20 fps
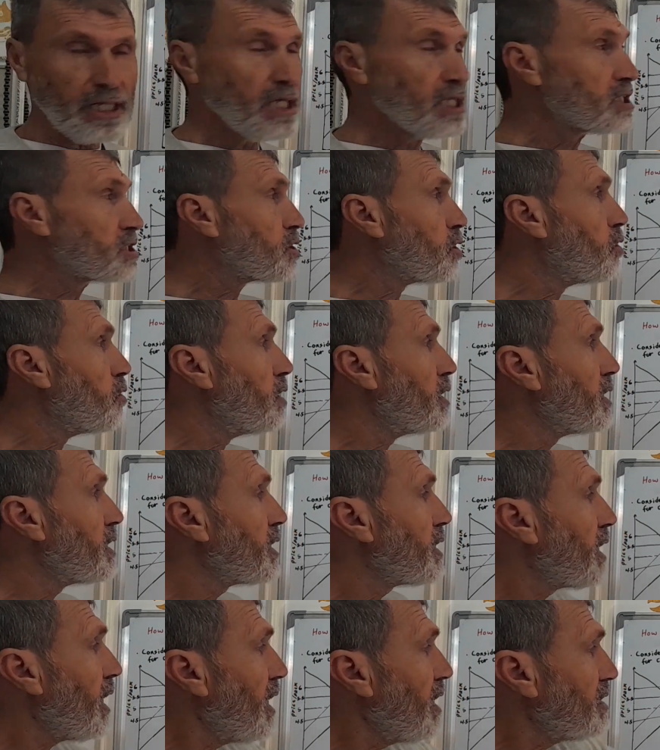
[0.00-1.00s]
So in
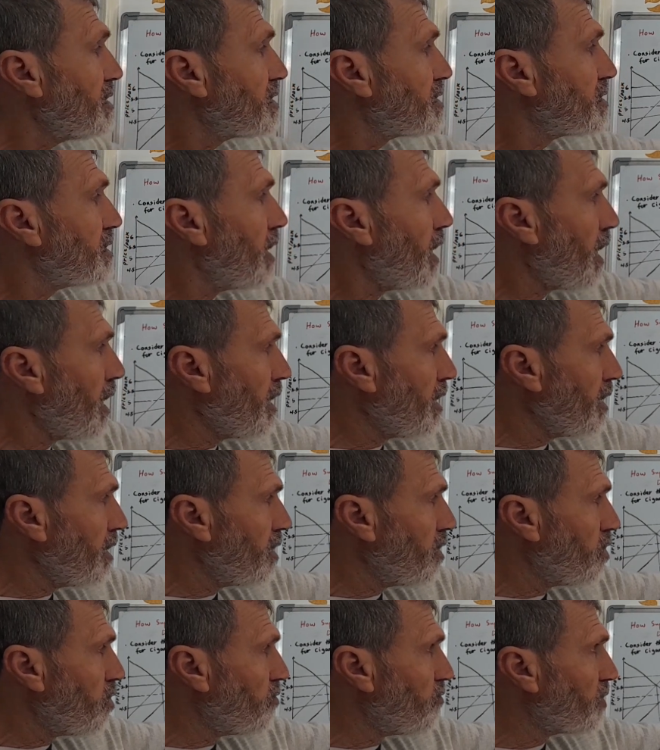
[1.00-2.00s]
case A
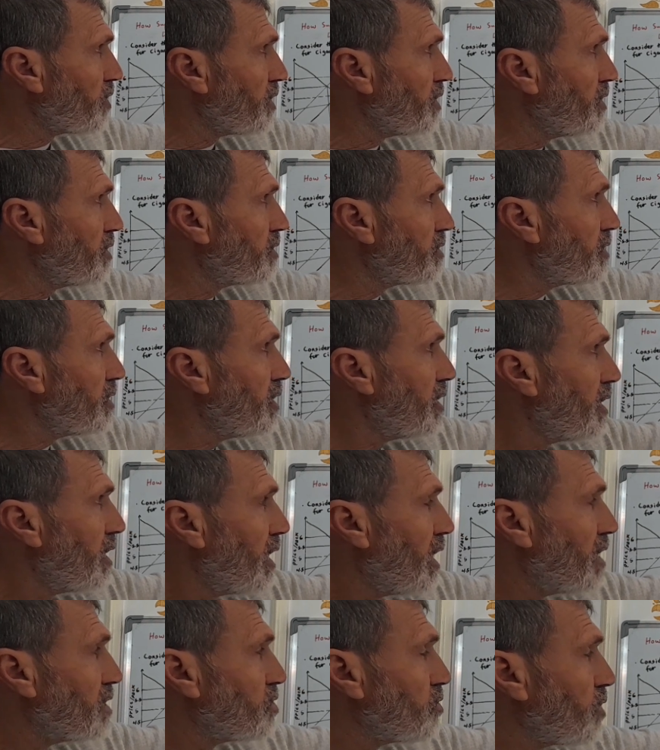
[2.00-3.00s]
over here,
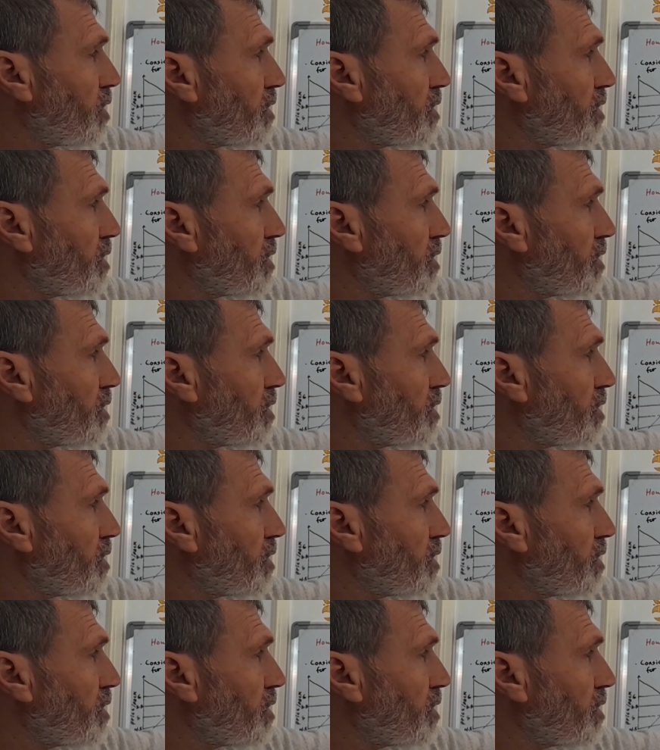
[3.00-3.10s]
as you